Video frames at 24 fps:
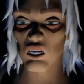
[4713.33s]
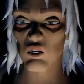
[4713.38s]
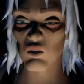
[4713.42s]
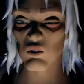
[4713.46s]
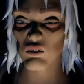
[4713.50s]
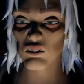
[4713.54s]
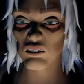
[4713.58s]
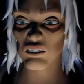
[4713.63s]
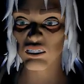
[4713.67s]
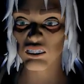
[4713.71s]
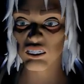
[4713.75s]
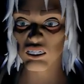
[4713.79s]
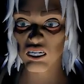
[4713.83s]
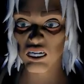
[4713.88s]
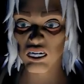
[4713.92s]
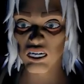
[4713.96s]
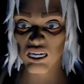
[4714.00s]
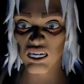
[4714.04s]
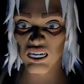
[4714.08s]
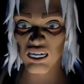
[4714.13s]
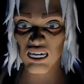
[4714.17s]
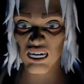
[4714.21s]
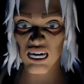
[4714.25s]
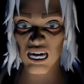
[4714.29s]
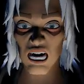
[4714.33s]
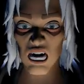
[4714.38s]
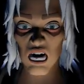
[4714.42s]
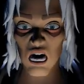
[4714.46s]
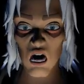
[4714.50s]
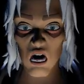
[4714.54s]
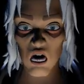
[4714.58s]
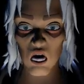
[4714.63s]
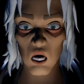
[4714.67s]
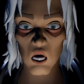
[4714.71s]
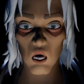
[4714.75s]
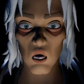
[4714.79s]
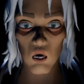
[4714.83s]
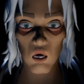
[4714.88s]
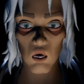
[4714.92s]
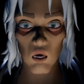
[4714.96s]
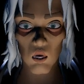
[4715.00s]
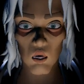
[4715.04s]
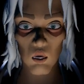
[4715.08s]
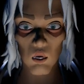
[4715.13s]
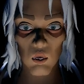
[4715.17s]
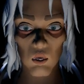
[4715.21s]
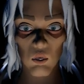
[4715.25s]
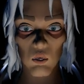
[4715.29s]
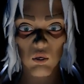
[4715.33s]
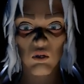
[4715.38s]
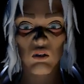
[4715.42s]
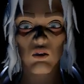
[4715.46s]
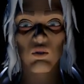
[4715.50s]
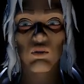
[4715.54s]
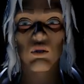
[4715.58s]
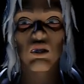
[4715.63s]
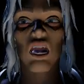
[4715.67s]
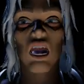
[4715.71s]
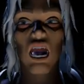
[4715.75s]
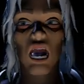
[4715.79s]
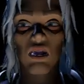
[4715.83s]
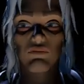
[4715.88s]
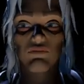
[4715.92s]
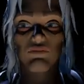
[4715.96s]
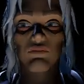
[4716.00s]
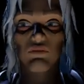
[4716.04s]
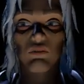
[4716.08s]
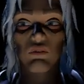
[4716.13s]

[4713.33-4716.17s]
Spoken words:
You could see all the way up.